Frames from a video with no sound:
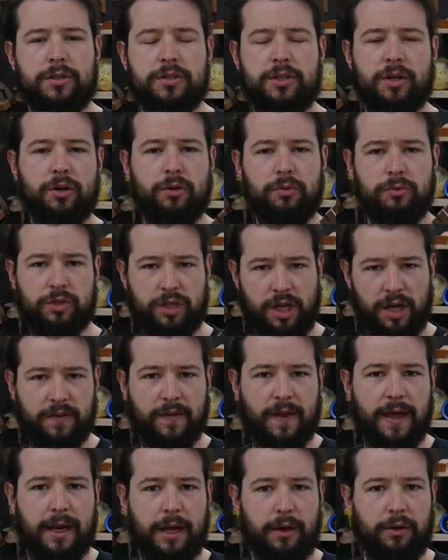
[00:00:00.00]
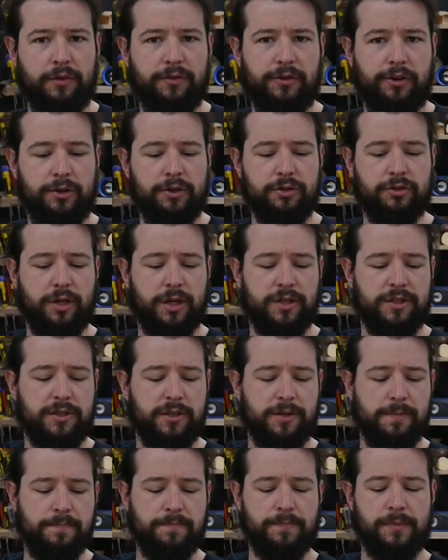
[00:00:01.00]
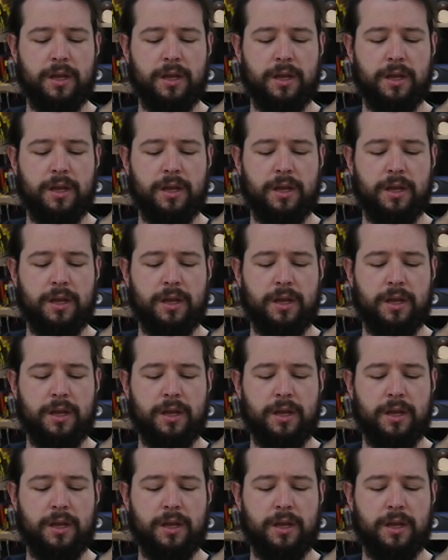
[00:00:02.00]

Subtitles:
so check that out if you're interested.